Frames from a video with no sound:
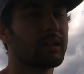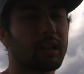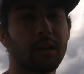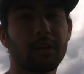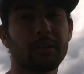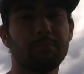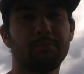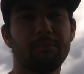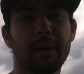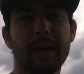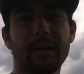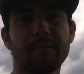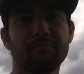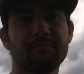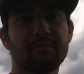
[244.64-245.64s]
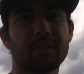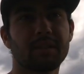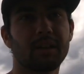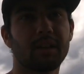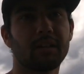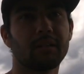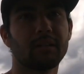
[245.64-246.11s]
go to bed.
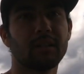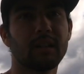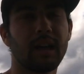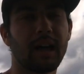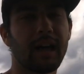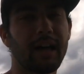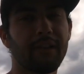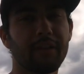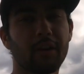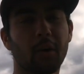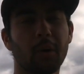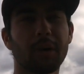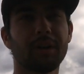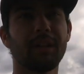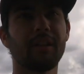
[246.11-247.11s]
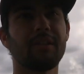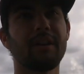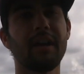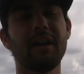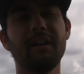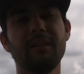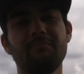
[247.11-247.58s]
So I recorded the other
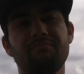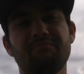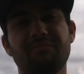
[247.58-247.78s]
day